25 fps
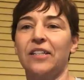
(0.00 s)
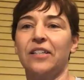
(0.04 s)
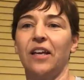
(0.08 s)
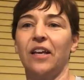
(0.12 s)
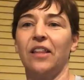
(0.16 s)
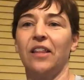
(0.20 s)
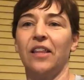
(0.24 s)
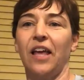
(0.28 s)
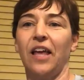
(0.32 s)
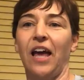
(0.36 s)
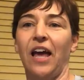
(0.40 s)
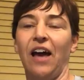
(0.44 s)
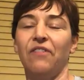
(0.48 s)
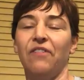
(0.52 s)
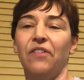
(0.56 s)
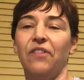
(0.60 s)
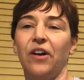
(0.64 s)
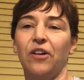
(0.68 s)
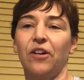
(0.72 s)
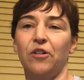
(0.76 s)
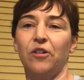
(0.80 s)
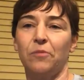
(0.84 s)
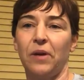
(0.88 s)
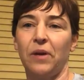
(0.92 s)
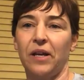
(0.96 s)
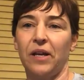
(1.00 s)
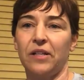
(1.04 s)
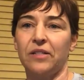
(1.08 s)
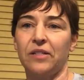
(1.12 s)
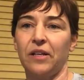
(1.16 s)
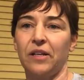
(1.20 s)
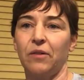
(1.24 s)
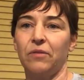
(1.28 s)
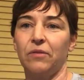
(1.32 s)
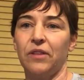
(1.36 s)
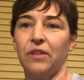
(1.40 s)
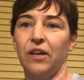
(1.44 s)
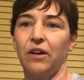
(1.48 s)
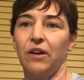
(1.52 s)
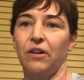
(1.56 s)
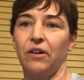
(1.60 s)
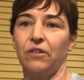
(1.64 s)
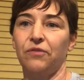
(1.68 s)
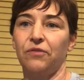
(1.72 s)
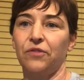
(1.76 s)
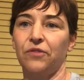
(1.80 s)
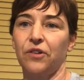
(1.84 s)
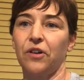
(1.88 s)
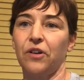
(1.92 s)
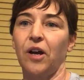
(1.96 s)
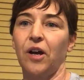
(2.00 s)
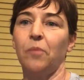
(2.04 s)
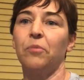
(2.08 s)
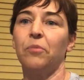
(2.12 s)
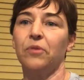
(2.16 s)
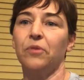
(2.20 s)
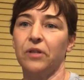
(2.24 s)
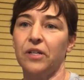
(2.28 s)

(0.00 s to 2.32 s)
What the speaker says: done the half Ironmans out there for a couple of